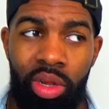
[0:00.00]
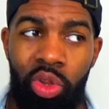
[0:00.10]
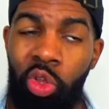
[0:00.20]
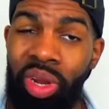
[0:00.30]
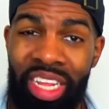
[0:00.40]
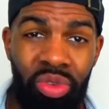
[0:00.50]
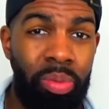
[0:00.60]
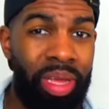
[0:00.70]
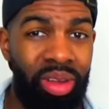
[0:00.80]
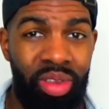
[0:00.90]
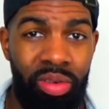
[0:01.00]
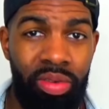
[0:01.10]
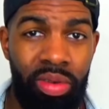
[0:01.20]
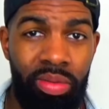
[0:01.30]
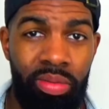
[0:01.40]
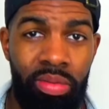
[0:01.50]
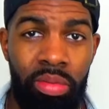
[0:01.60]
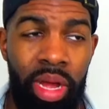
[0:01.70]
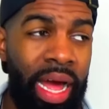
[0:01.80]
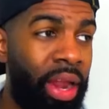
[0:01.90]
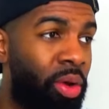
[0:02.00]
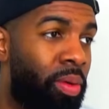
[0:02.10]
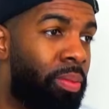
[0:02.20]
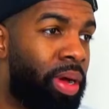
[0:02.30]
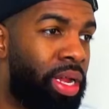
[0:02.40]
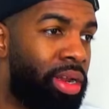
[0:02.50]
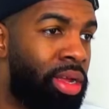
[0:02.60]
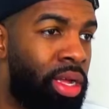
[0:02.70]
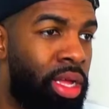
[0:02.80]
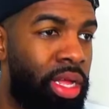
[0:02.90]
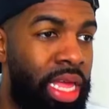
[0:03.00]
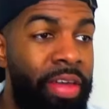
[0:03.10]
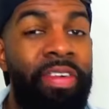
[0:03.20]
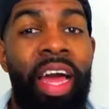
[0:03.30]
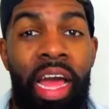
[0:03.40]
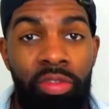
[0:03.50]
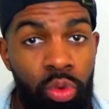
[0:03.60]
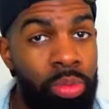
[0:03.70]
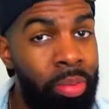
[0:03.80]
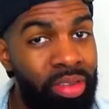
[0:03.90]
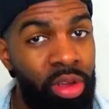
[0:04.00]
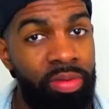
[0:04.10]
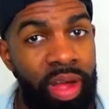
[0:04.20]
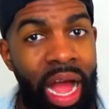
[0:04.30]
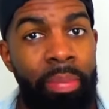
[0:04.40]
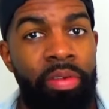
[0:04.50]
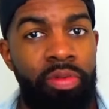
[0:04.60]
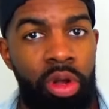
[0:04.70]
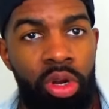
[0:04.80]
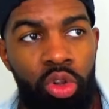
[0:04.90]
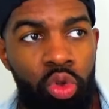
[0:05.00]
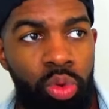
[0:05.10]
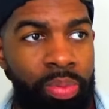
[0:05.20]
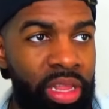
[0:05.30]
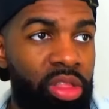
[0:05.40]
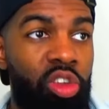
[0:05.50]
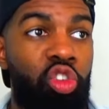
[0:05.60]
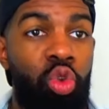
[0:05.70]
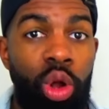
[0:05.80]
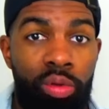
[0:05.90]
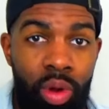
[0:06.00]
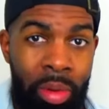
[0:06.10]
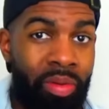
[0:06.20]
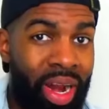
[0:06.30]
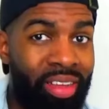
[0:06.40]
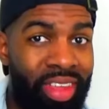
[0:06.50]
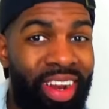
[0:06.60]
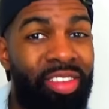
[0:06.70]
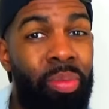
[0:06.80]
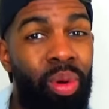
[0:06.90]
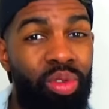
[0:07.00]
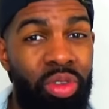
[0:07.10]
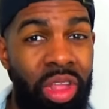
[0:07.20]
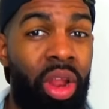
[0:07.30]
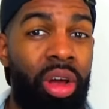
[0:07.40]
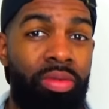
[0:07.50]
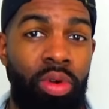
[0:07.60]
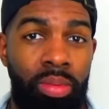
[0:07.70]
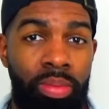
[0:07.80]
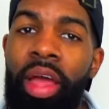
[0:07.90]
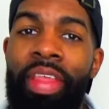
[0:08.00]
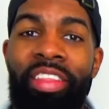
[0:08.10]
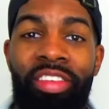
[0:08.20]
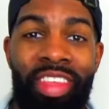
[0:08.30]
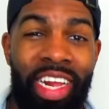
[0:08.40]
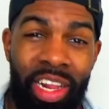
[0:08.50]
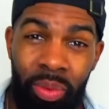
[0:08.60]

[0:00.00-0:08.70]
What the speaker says: Do you like to repeat yourself? I don't, but if I have to repeat myself, I prefer to repeat the short form of what I said as opposed to the long form. And that's exactly